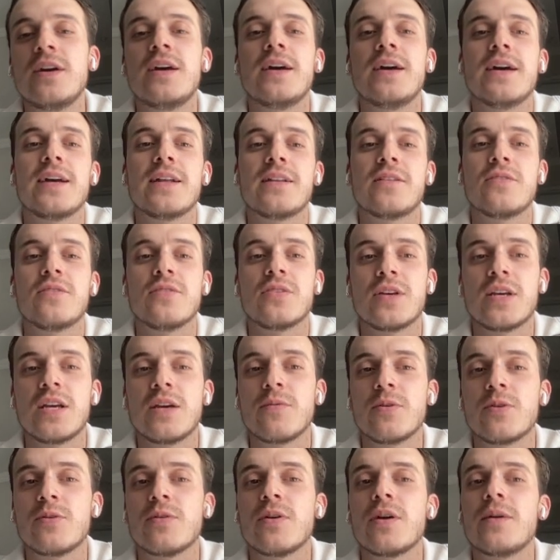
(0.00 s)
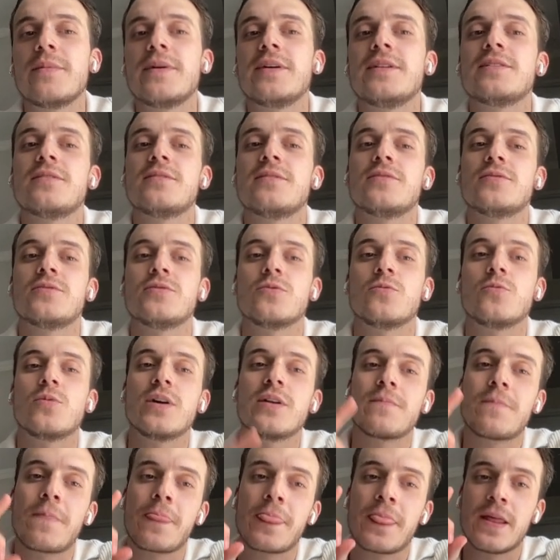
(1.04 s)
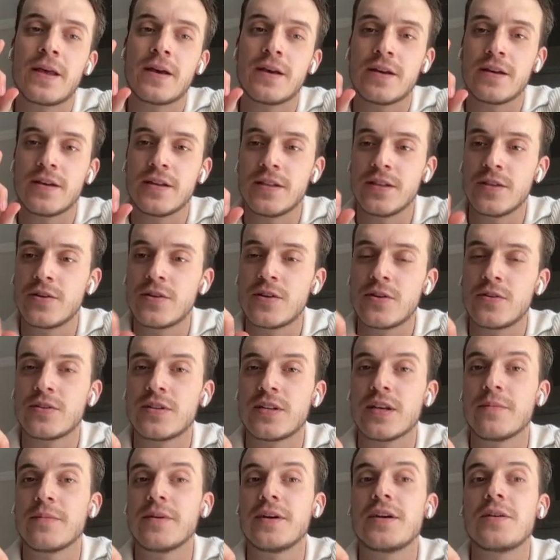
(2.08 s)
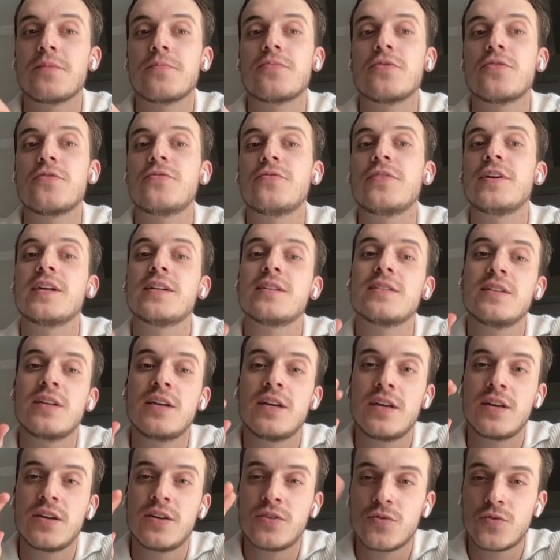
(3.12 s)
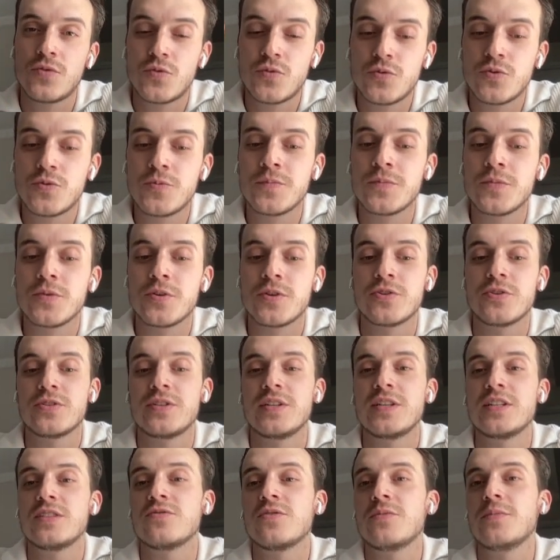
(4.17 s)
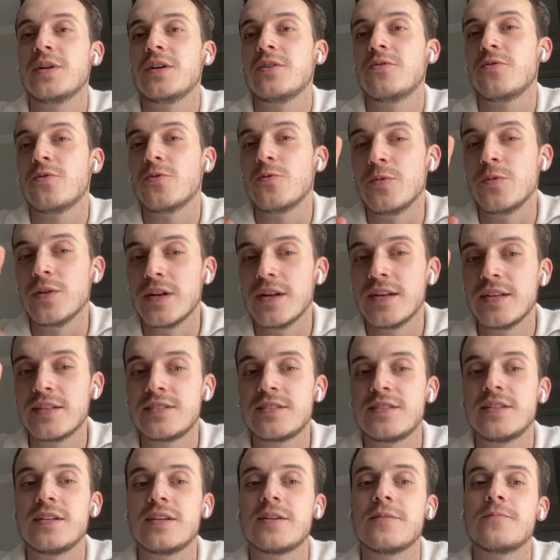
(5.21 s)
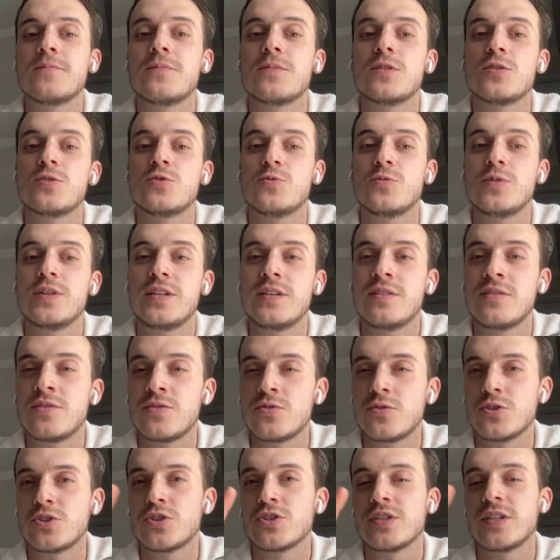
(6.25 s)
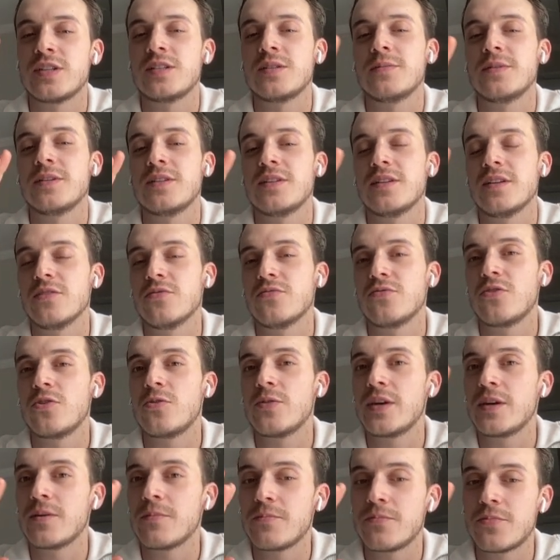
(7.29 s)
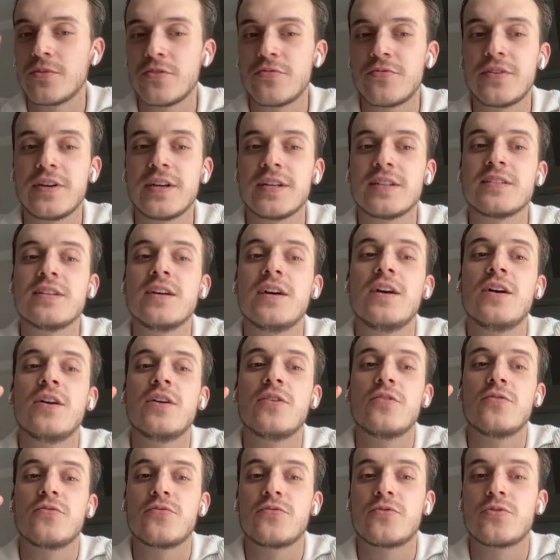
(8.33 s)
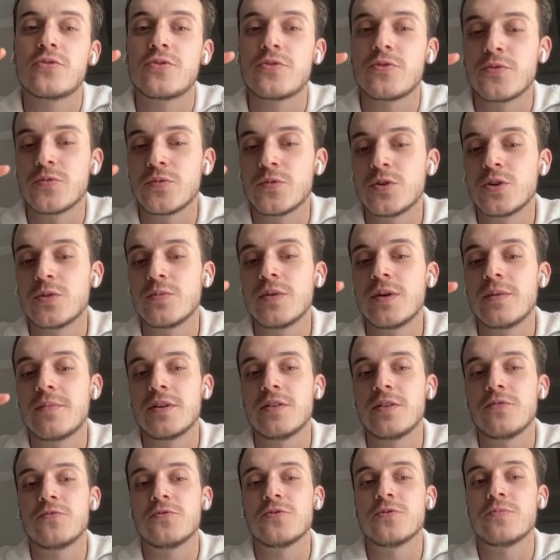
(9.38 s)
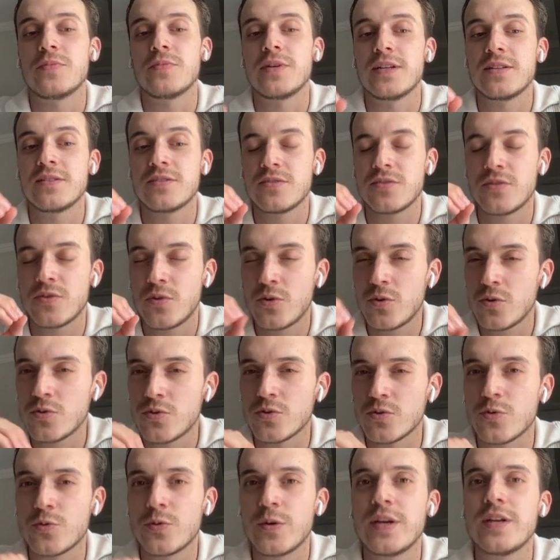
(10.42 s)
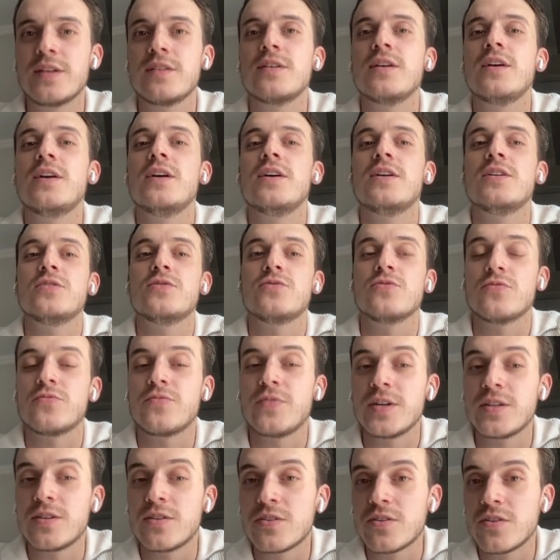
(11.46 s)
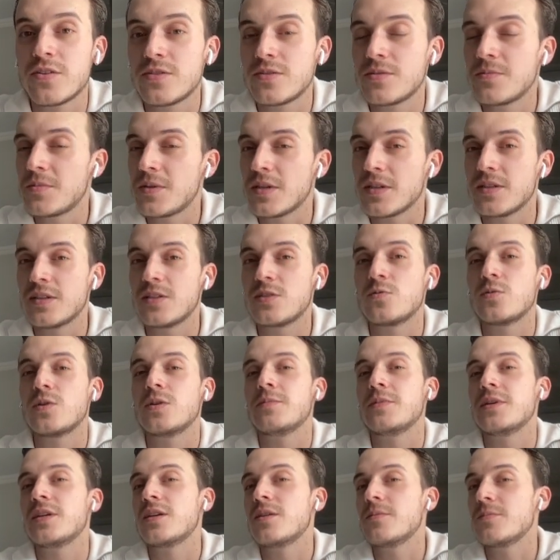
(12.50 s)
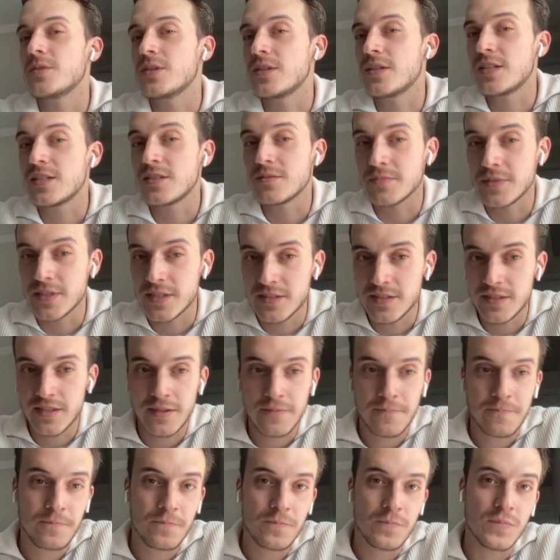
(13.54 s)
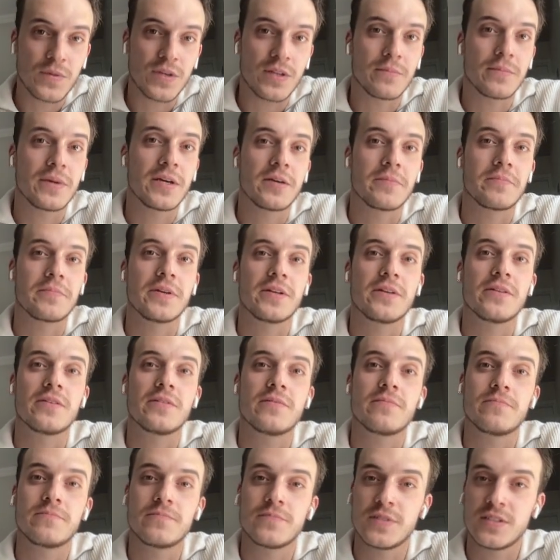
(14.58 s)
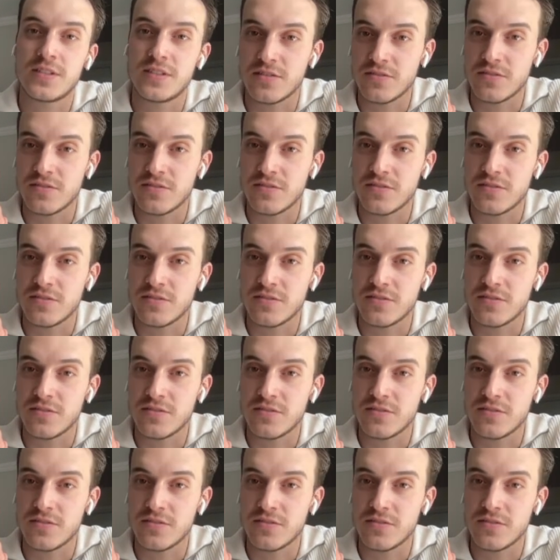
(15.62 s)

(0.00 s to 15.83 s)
at the key requirements so one not all-time high perfect 200 x from here realistic 3 social sentiment and following perfect 4 roadmap and future plans also great so final thought: can this one become the next big thing in my opinion this is